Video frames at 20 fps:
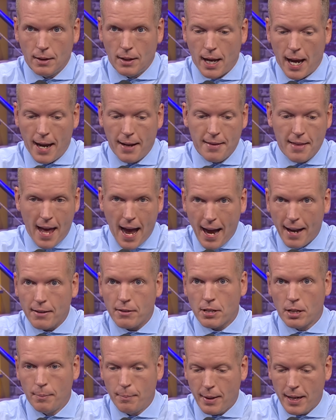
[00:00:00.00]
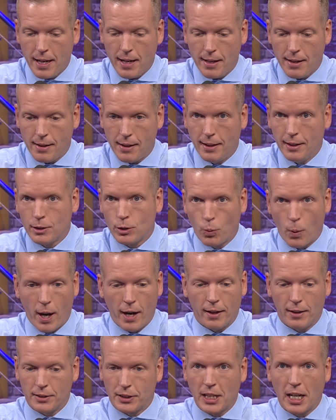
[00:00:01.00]
And that to me is
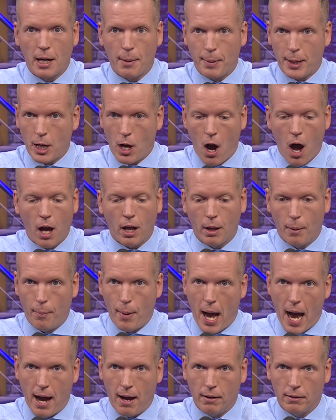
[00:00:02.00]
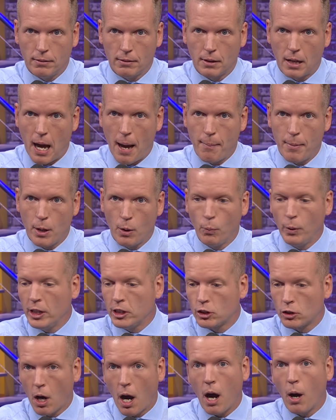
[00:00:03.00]
where it's going to be all about. I mean, we
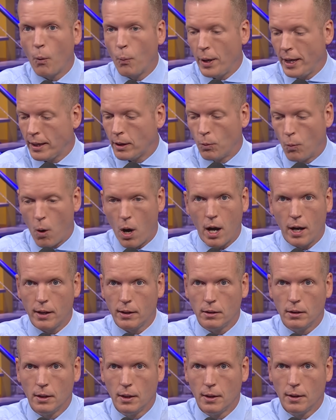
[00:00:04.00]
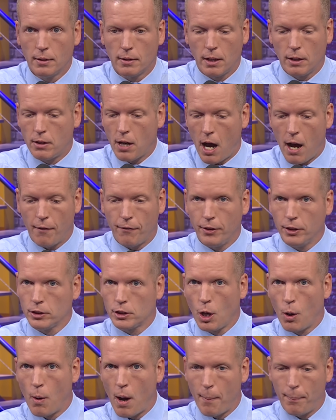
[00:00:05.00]
saw week one, the Dolphins
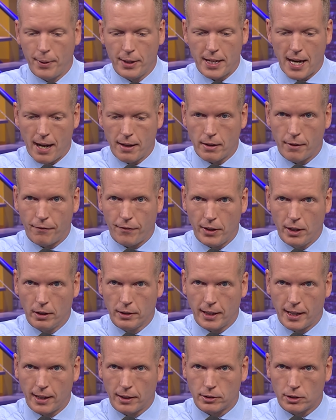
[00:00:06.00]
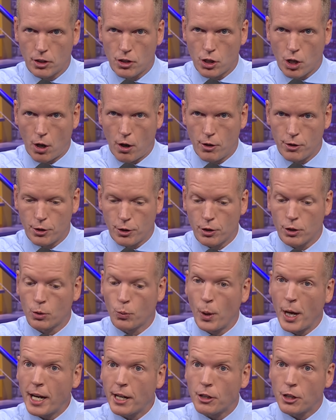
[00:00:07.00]
go up and down the field against the Chargers.
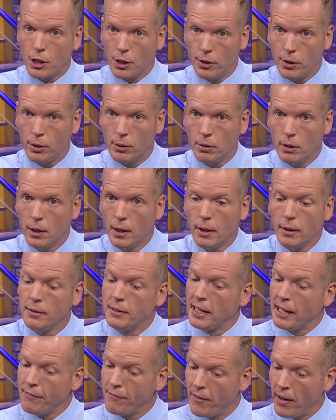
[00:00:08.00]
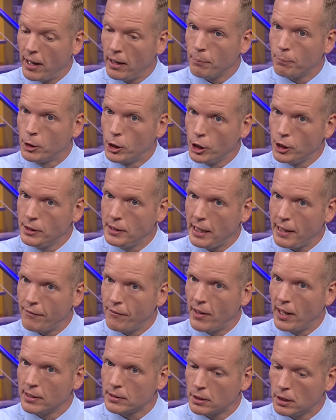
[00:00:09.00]
Week two, defense, good
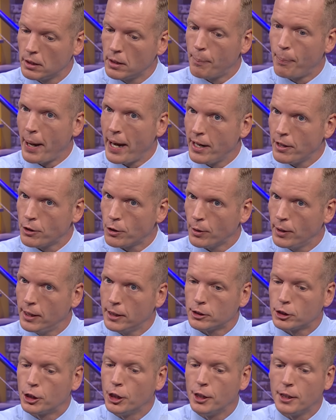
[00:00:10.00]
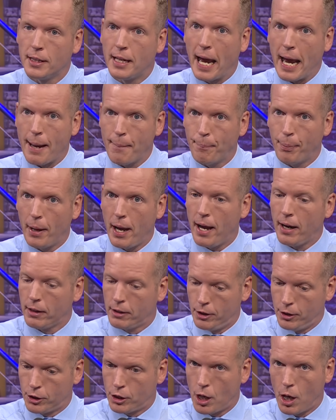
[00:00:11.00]
defense in the Patriots, good game plan,
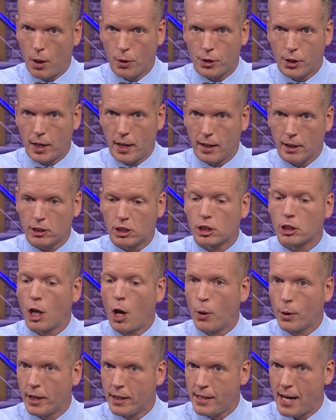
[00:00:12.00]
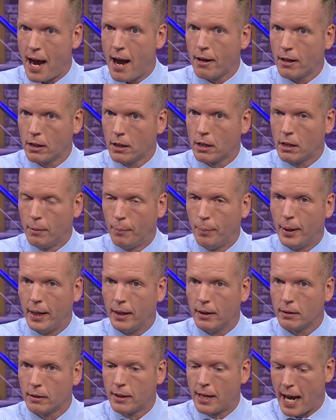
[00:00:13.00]
good coaching, slowed it down a little
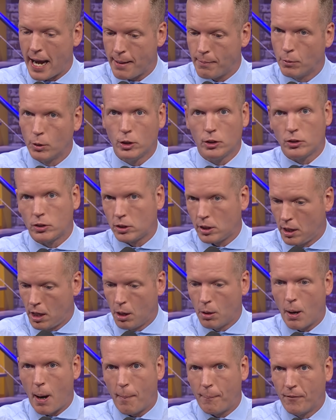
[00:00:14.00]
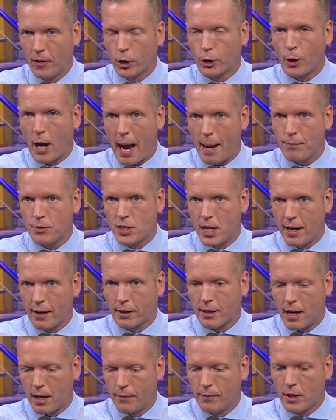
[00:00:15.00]
bit. Game was, you know, up for grabs there
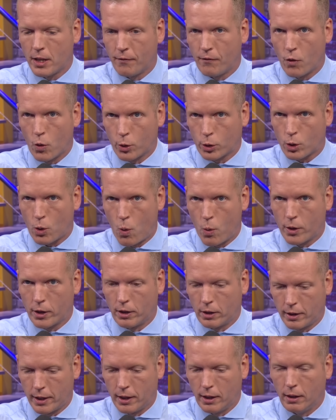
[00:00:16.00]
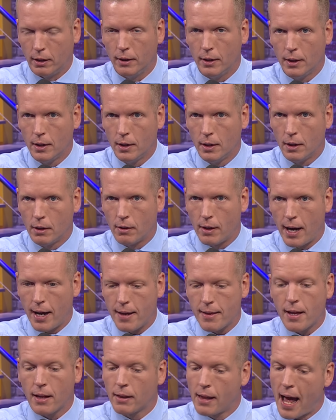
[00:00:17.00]
kind of in the fourth quarter a little right?
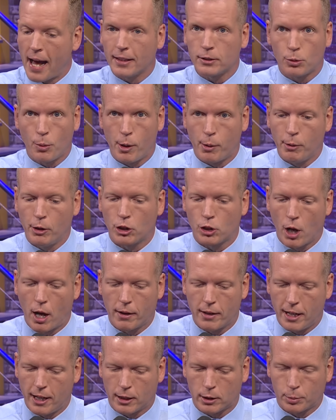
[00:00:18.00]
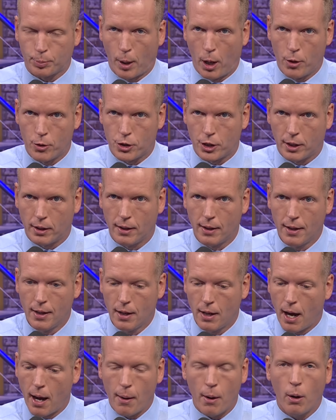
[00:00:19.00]
And then last week we saw the explosion.
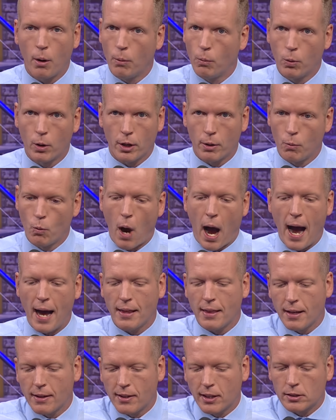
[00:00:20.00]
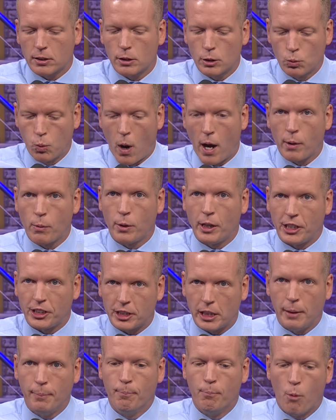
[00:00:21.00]
Uh, we're, I think this is one we
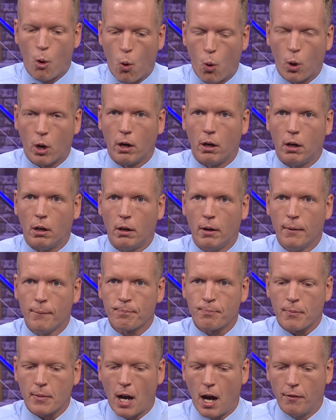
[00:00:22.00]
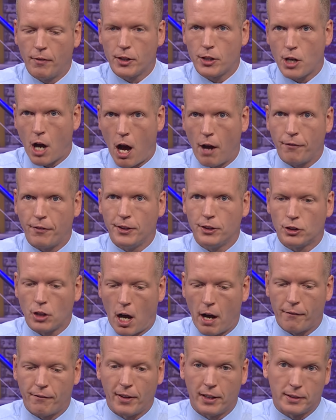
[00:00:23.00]
see more of a Dolphins
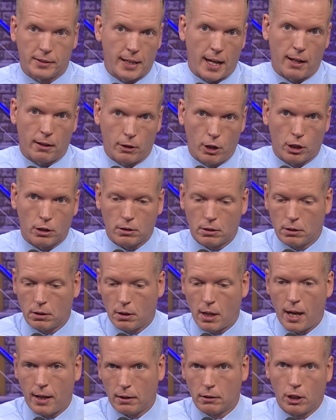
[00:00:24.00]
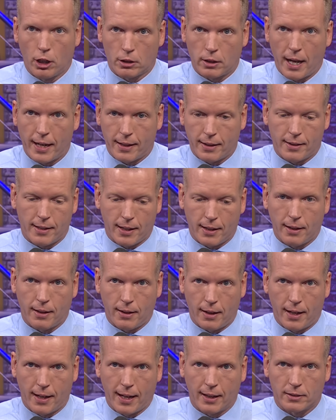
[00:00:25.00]
offense that looked looked like it
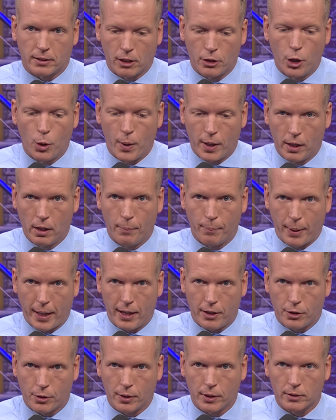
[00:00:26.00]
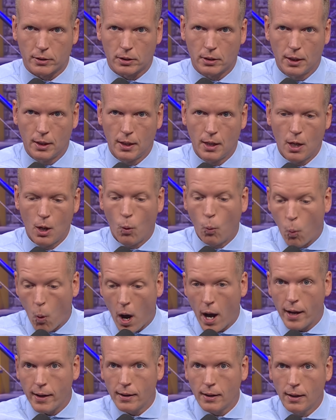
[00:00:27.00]
did against the New England Patriots.
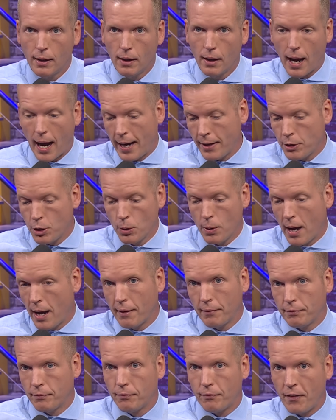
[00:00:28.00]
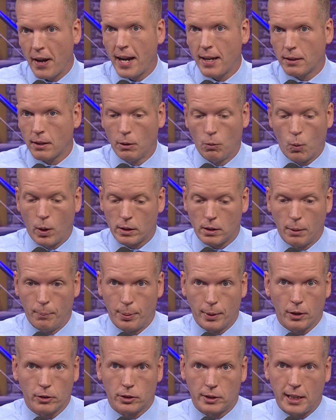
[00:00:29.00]
One, I do have faith in what the
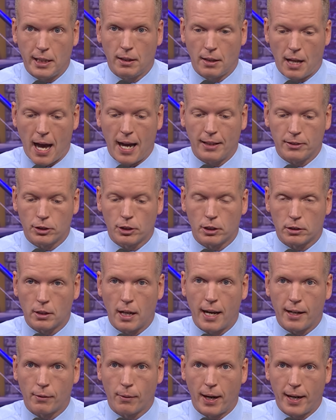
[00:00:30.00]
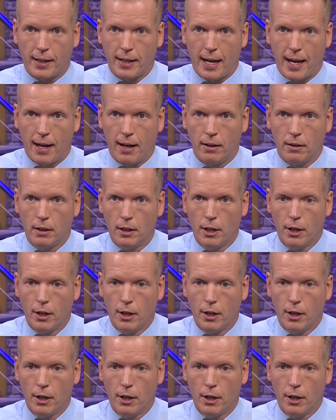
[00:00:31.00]
Bills' D lines looked like right now.